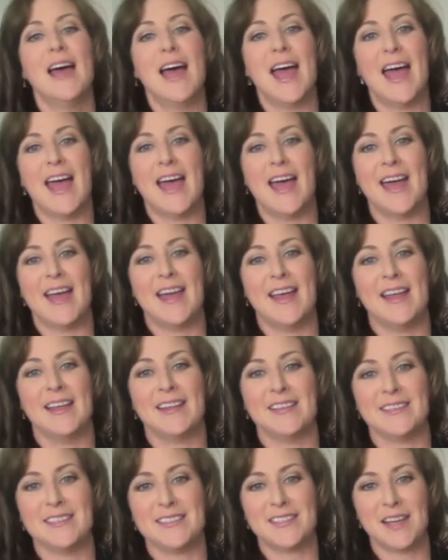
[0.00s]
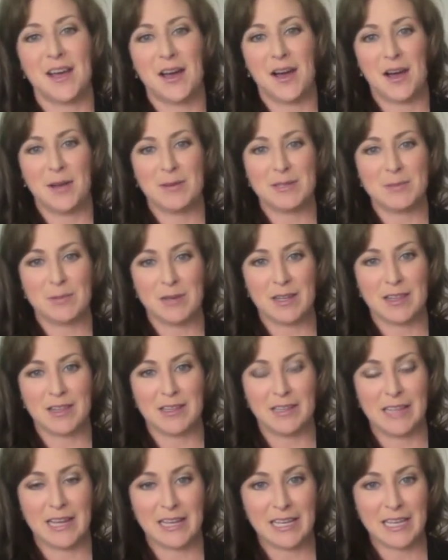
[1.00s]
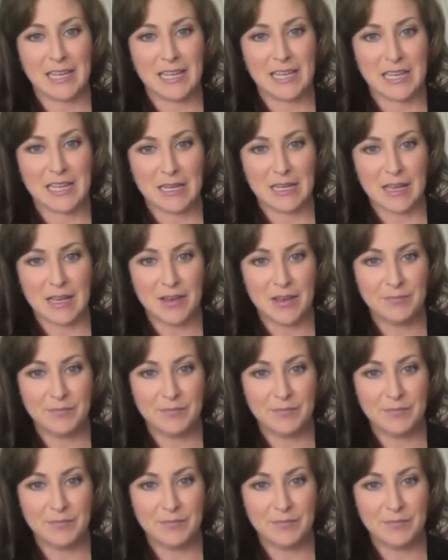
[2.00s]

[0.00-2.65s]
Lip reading: and I was one of the lucky